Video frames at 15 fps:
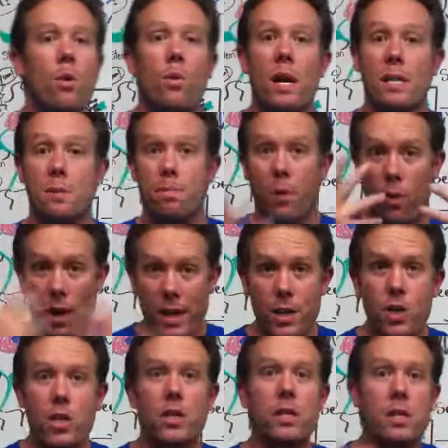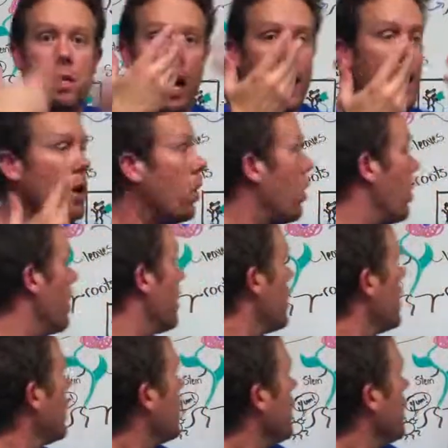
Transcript: respiration cycle,